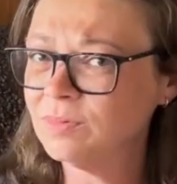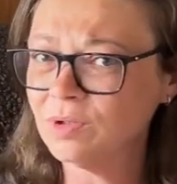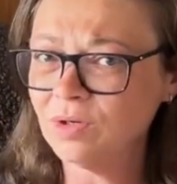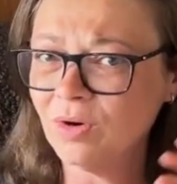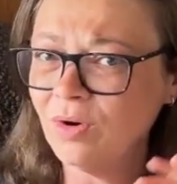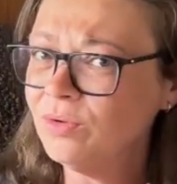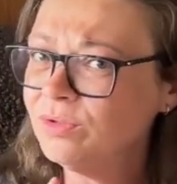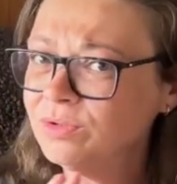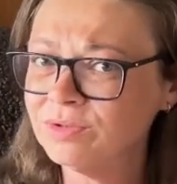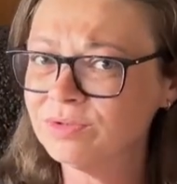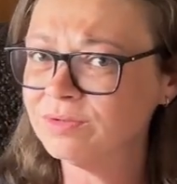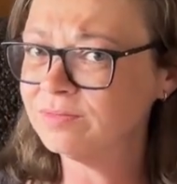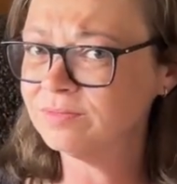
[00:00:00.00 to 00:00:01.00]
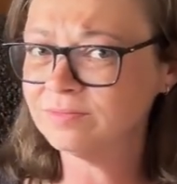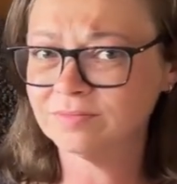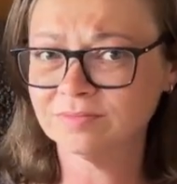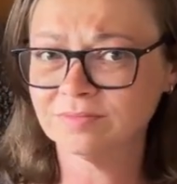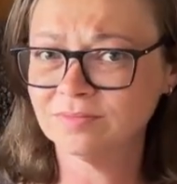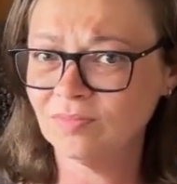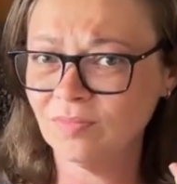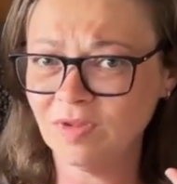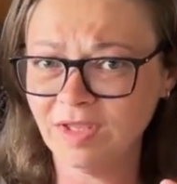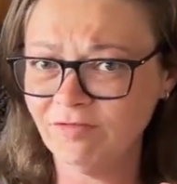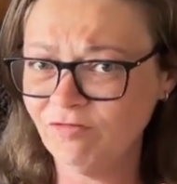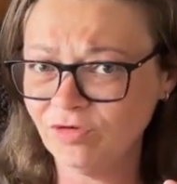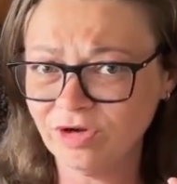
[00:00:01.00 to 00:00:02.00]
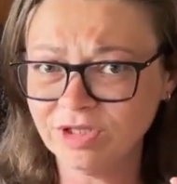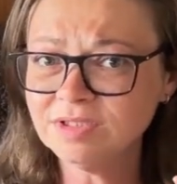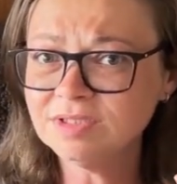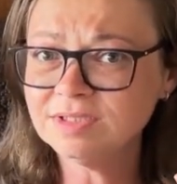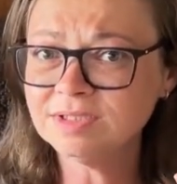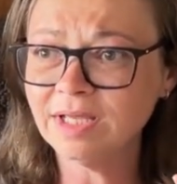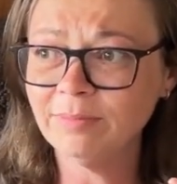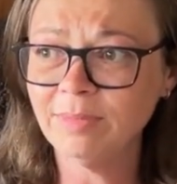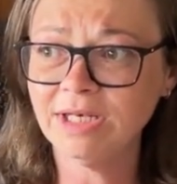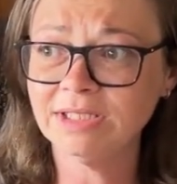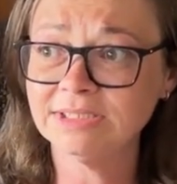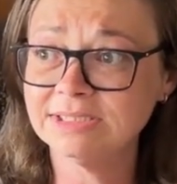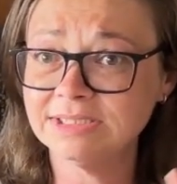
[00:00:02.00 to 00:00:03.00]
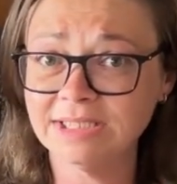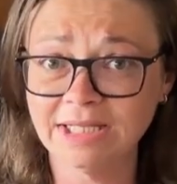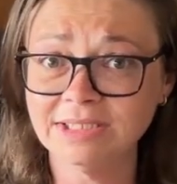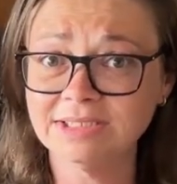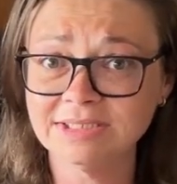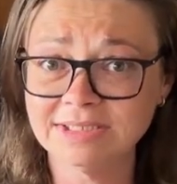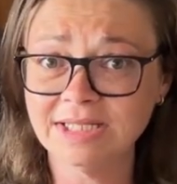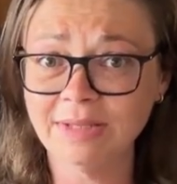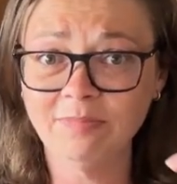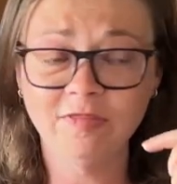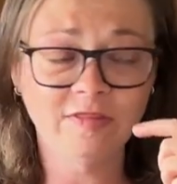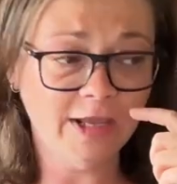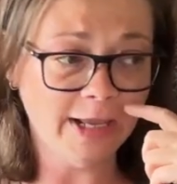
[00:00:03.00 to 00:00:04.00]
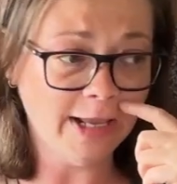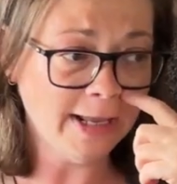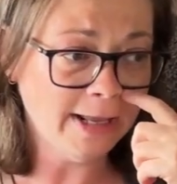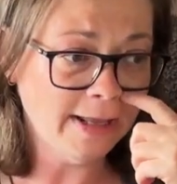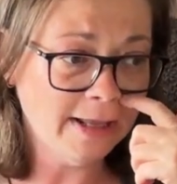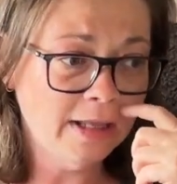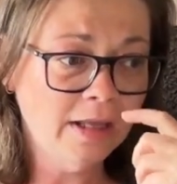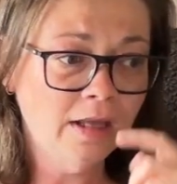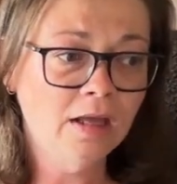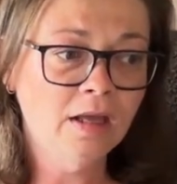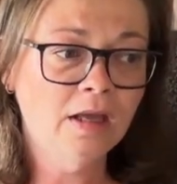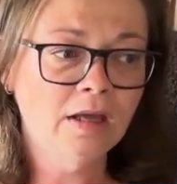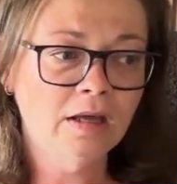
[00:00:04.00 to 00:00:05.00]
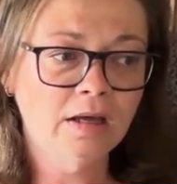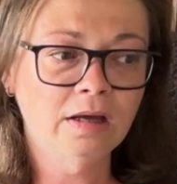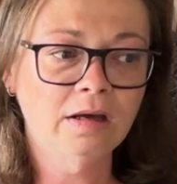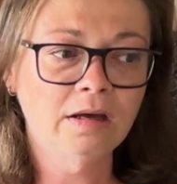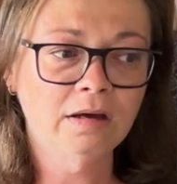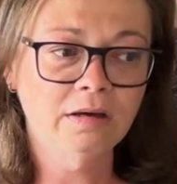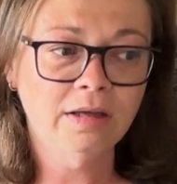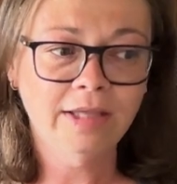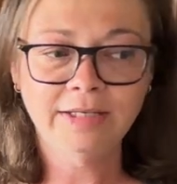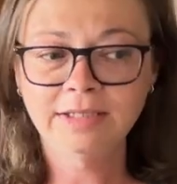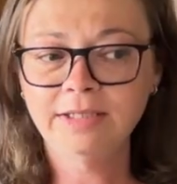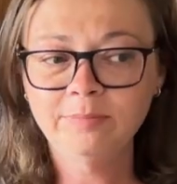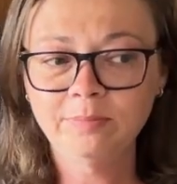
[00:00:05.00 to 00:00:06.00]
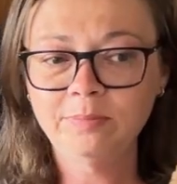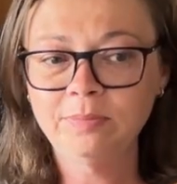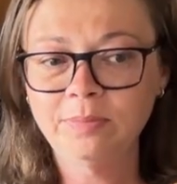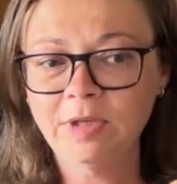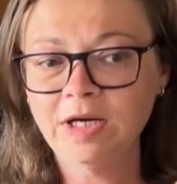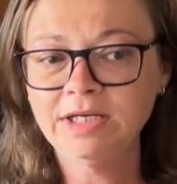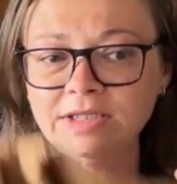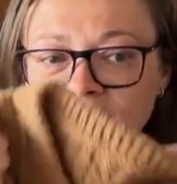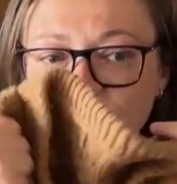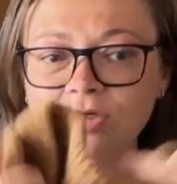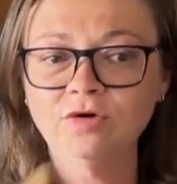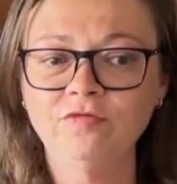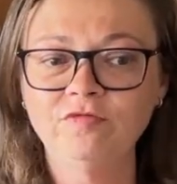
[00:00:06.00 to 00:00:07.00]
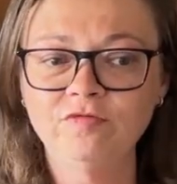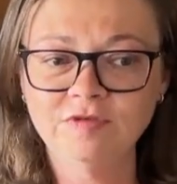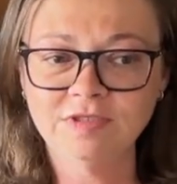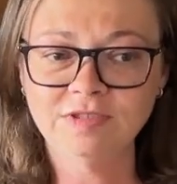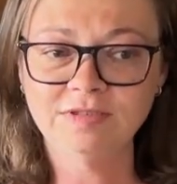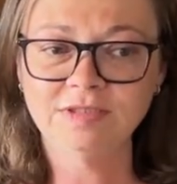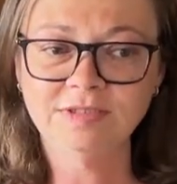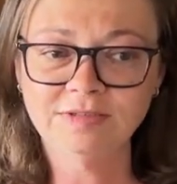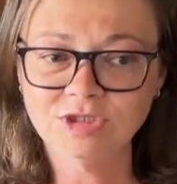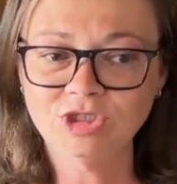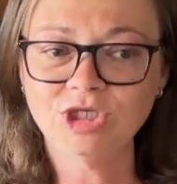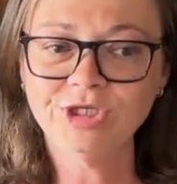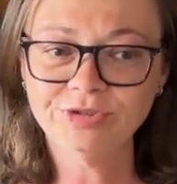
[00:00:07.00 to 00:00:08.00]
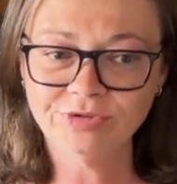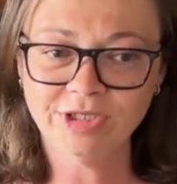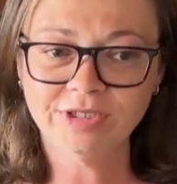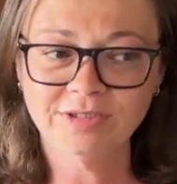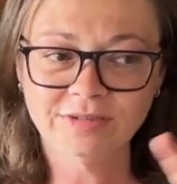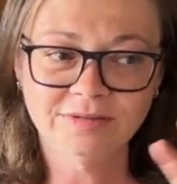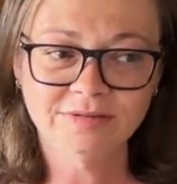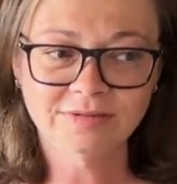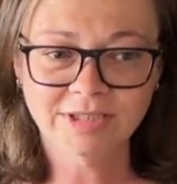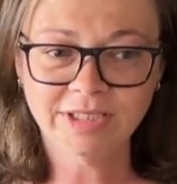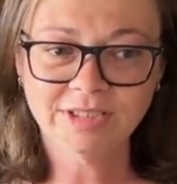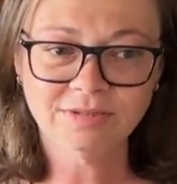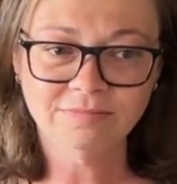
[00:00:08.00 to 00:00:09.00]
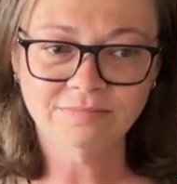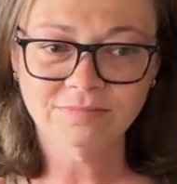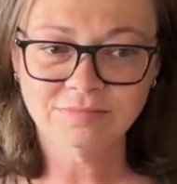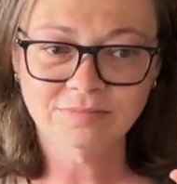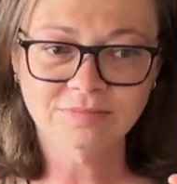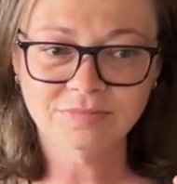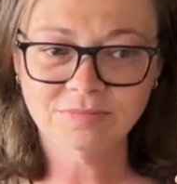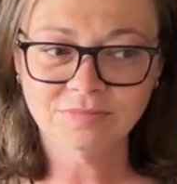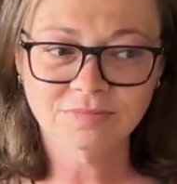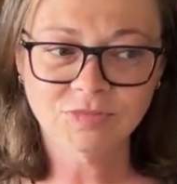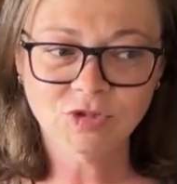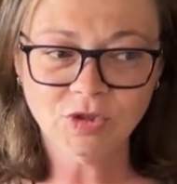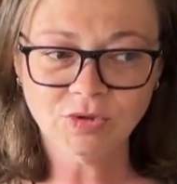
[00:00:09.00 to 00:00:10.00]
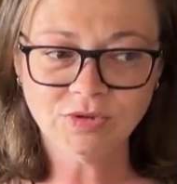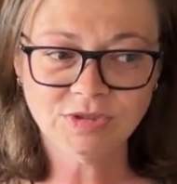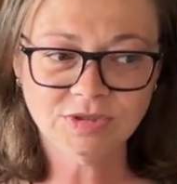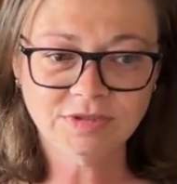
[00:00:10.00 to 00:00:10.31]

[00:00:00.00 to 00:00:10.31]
whole difference. I mean, it's not the same thing. And the bodies of the children, they don't,